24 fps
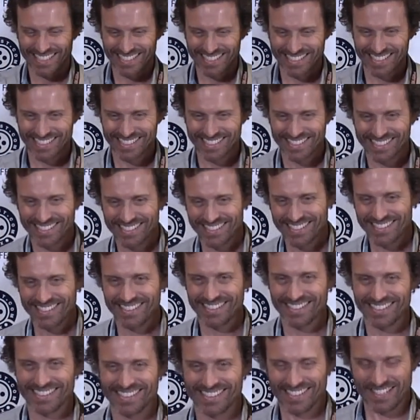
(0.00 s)

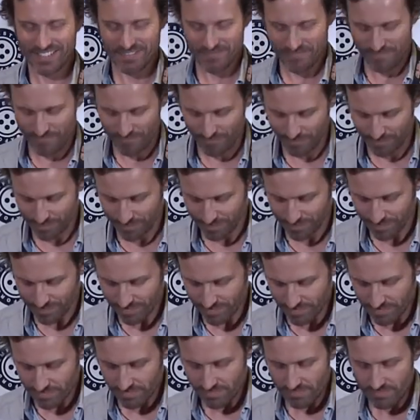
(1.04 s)

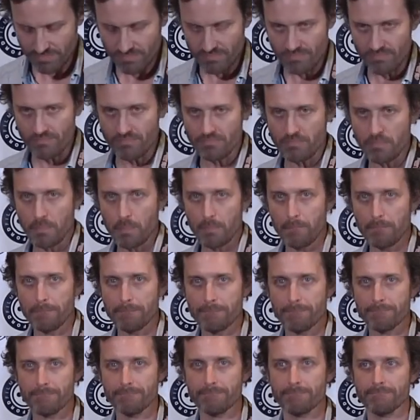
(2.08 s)

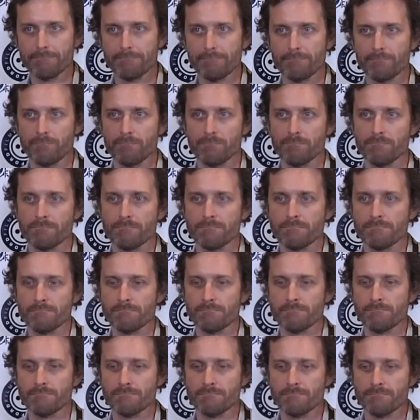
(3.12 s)

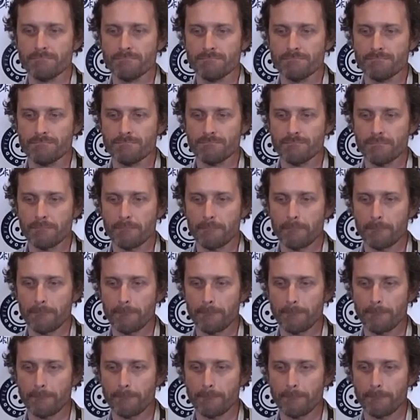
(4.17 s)
[no speech]